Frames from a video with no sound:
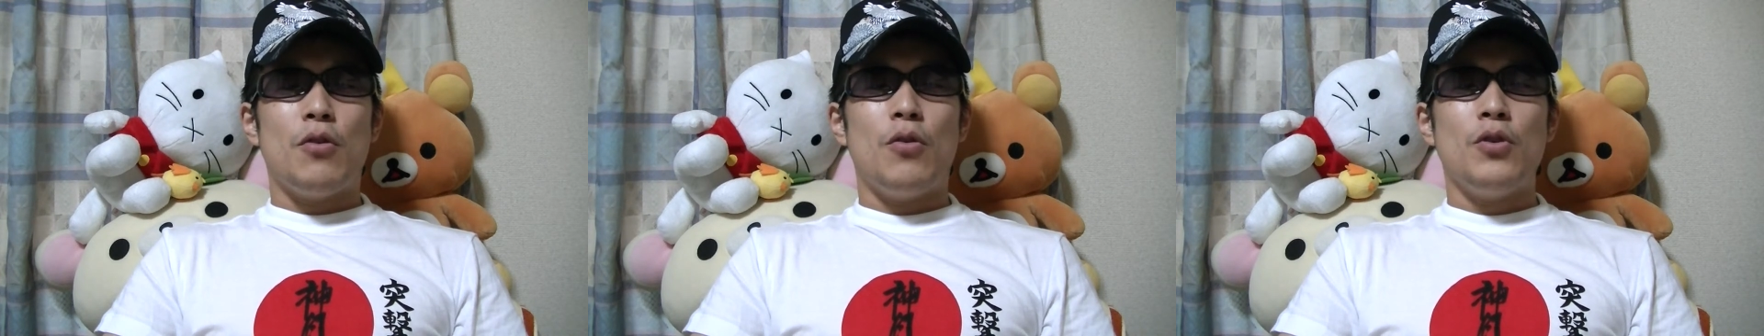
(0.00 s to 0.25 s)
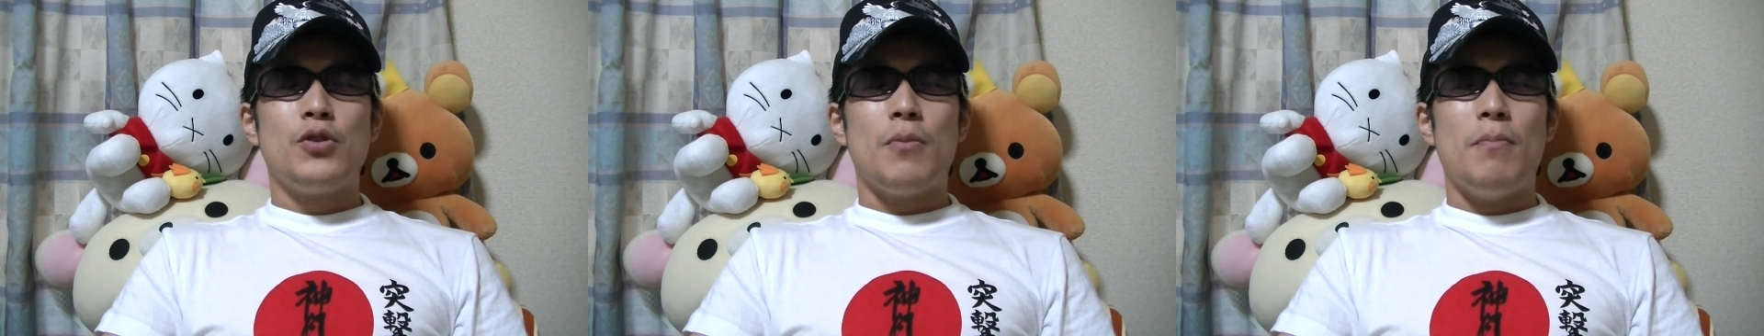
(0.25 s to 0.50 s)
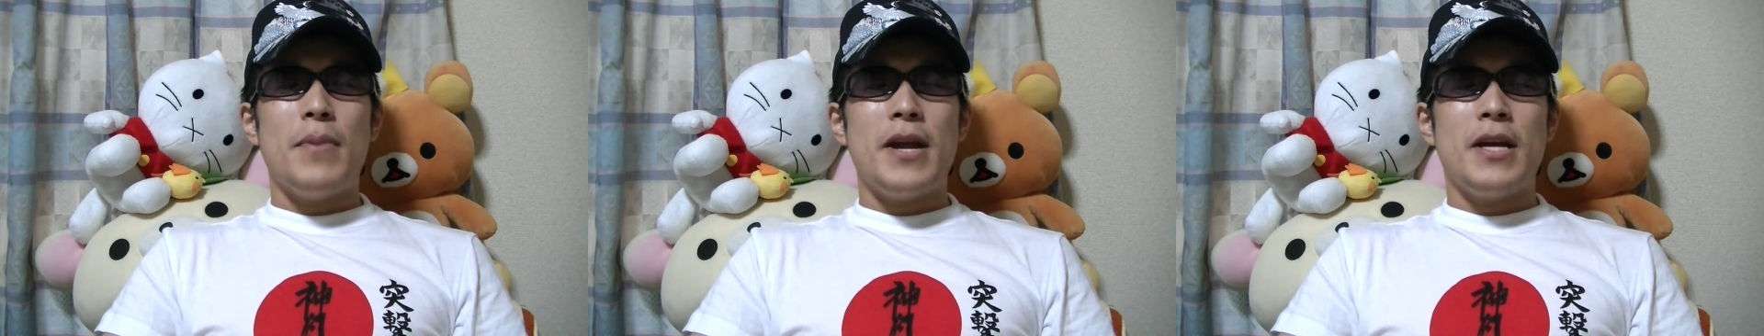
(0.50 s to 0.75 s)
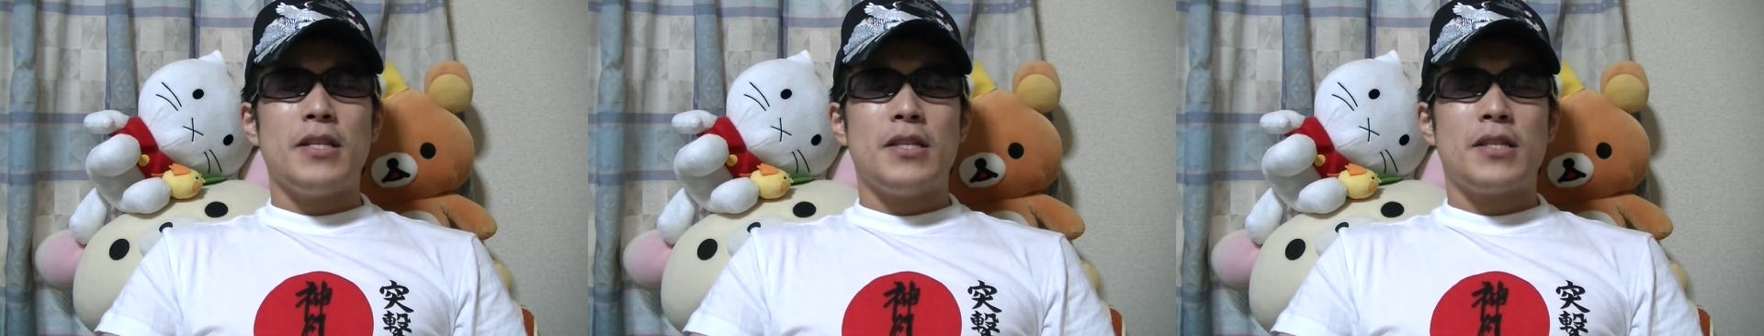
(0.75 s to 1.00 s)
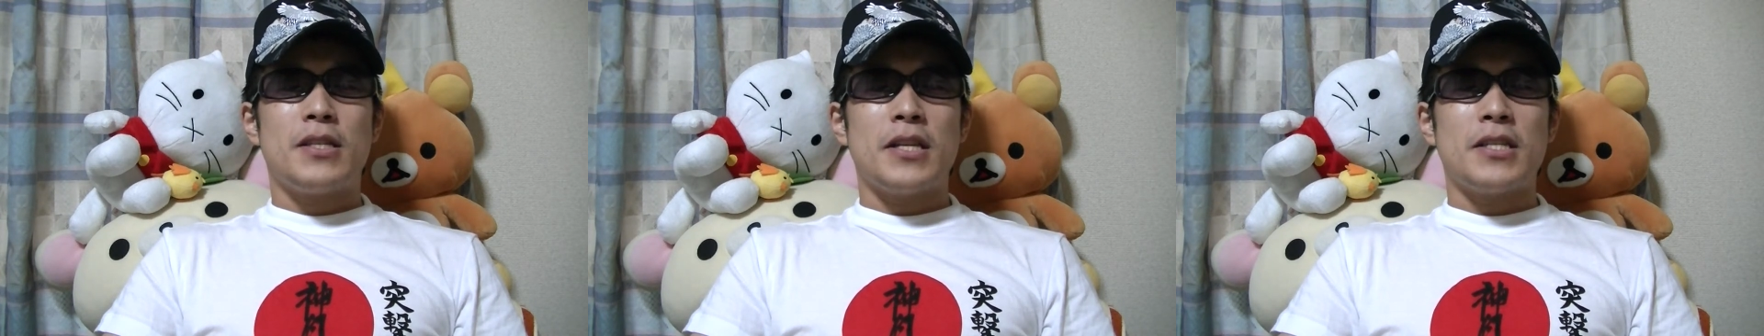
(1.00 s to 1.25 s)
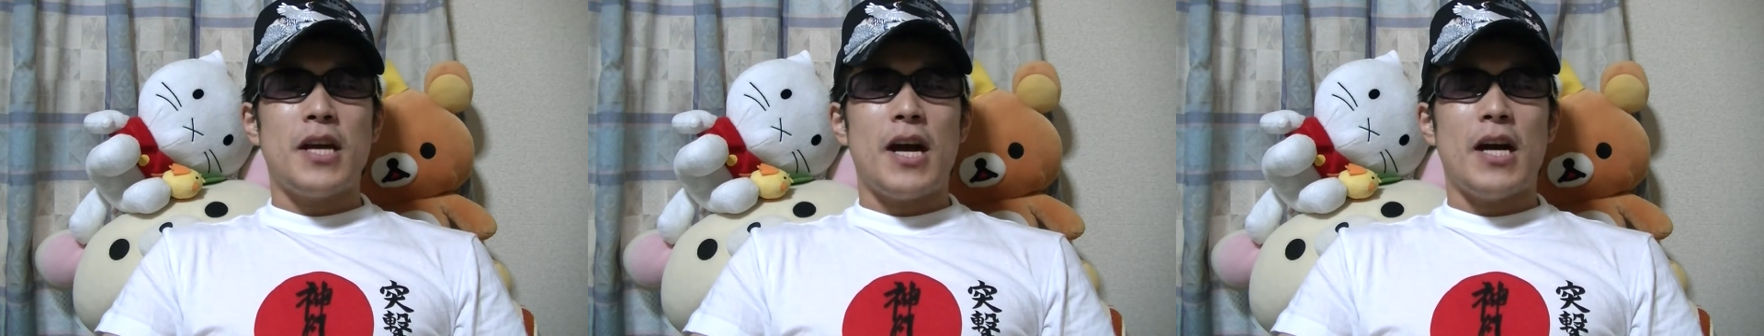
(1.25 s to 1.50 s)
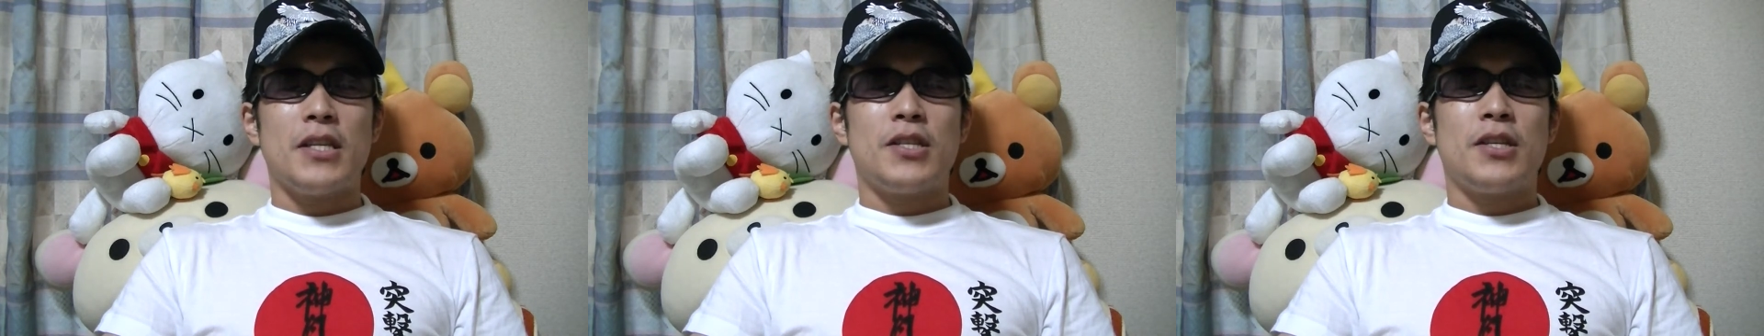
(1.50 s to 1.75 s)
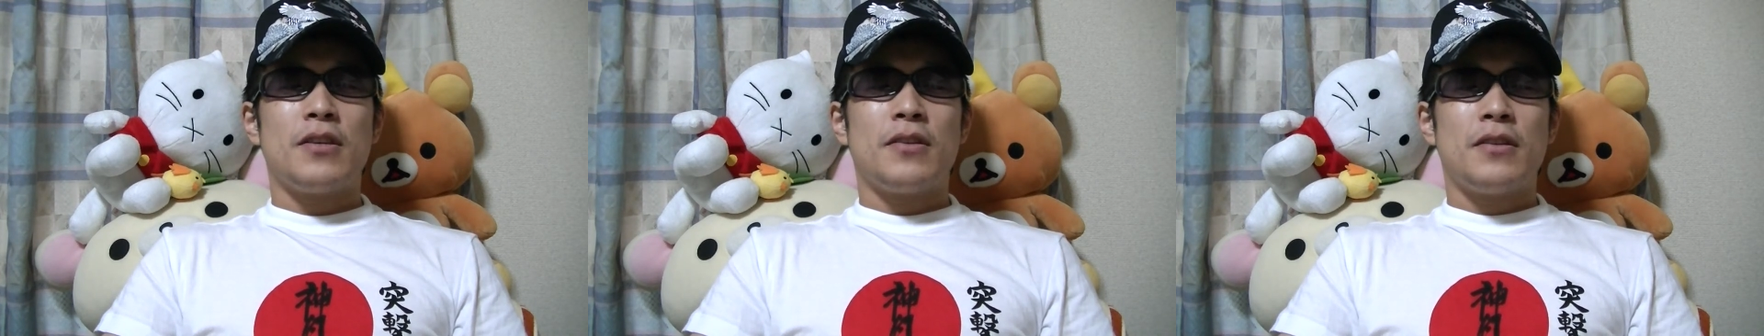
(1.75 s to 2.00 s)
also means such
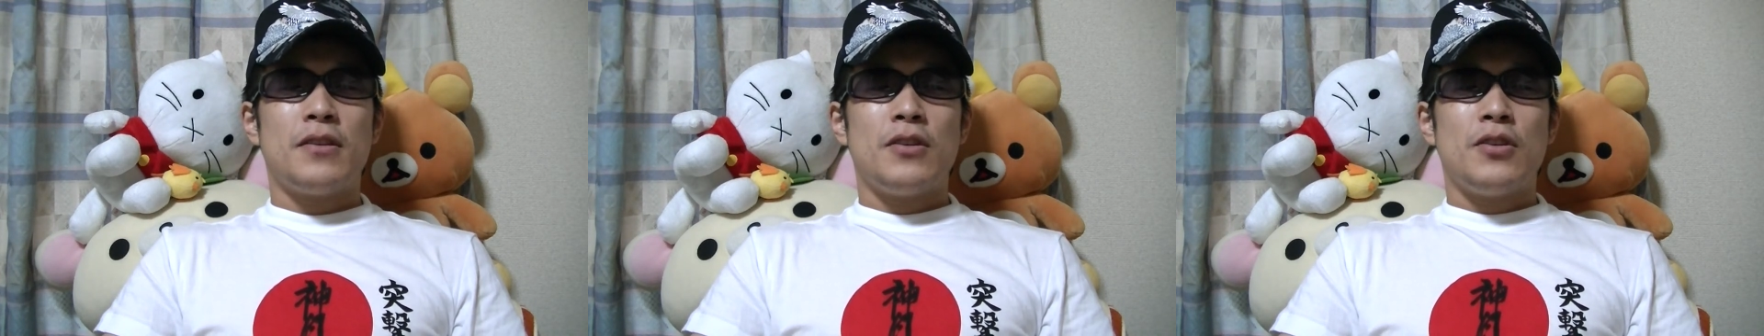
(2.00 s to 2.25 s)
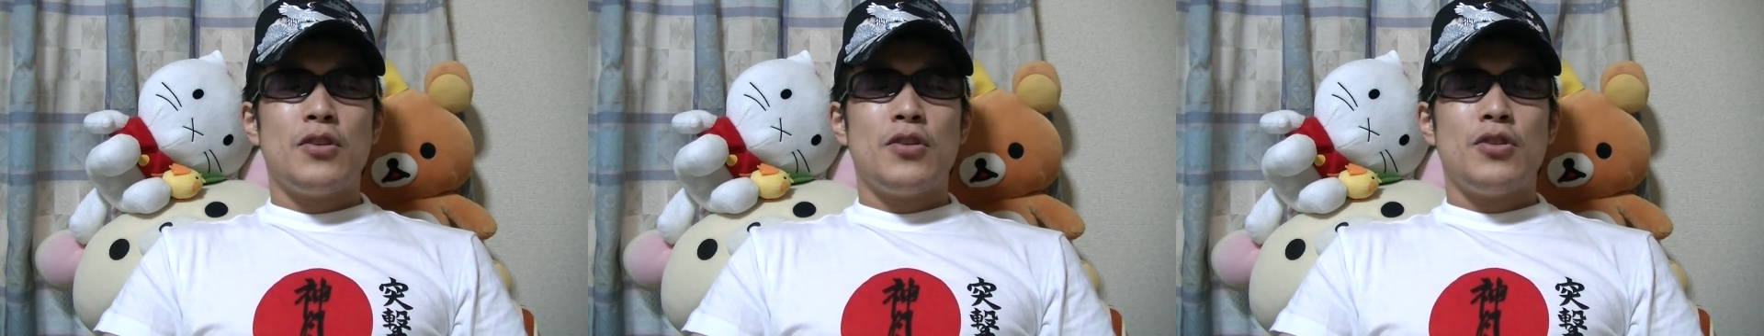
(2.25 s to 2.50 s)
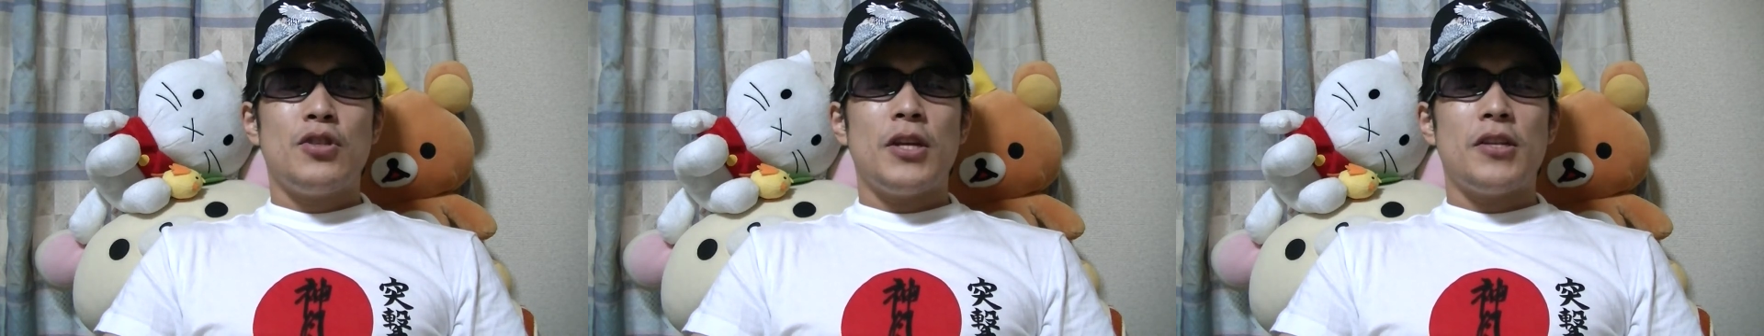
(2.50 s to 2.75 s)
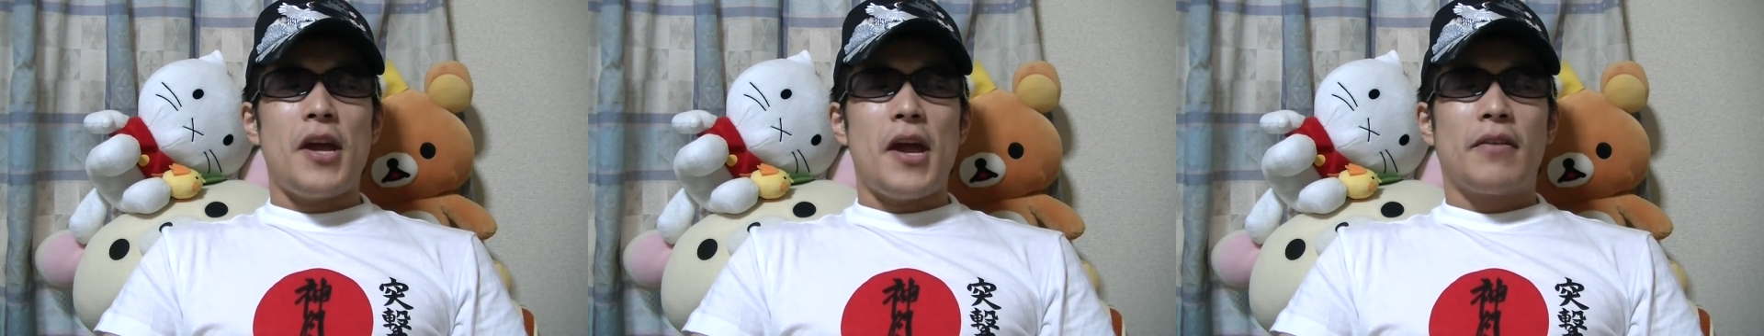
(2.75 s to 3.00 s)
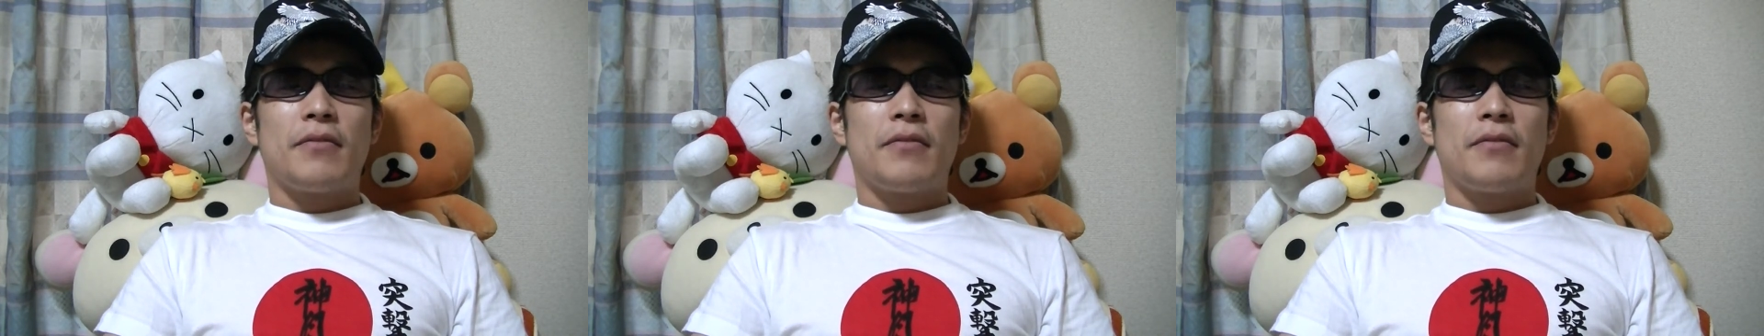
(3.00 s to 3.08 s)
as shut in,